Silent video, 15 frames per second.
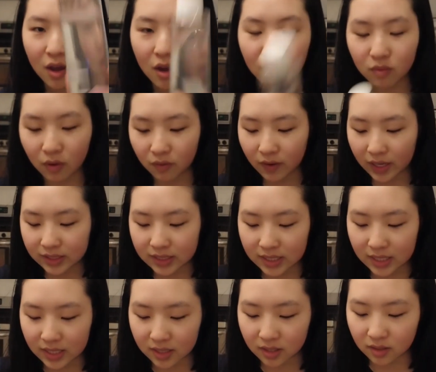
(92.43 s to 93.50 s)

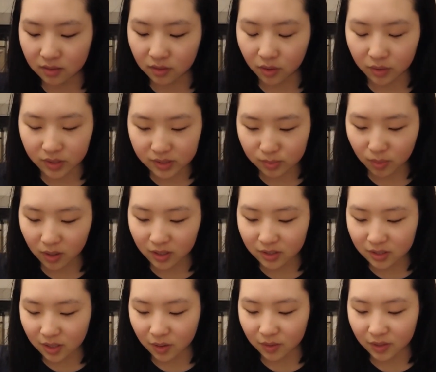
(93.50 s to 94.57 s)
Rovectin Lotus Water
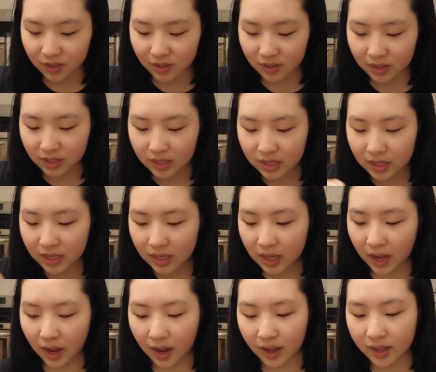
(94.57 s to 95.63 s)
Toner.
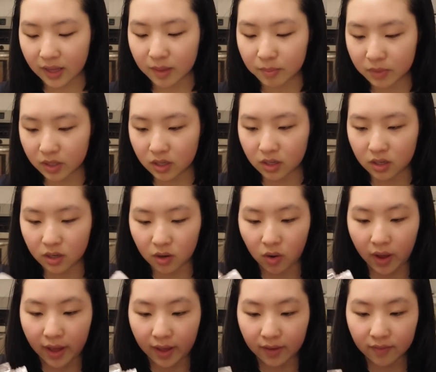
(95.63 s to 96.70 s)
I am gonna go
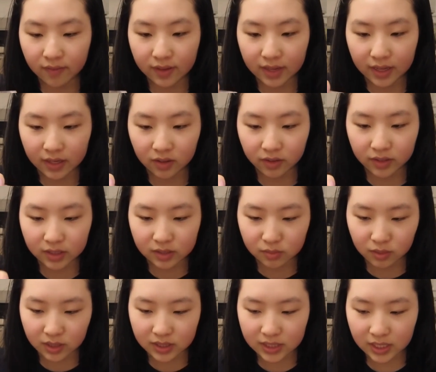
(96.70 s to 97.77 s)
heavy in on this one
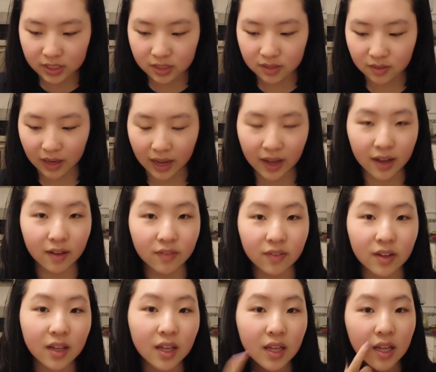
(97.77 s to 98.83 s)
because I do have
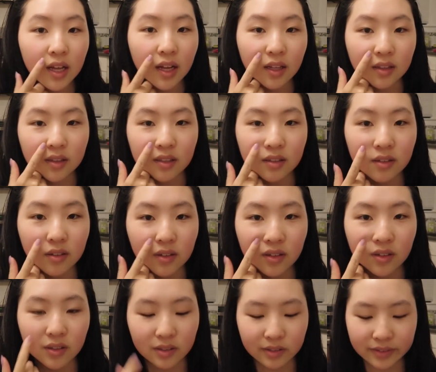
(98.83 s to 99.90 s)
a
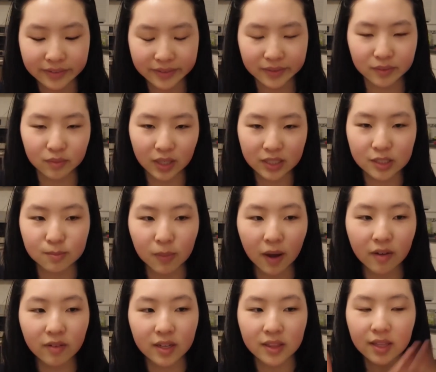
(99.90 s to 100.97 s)
little red spot right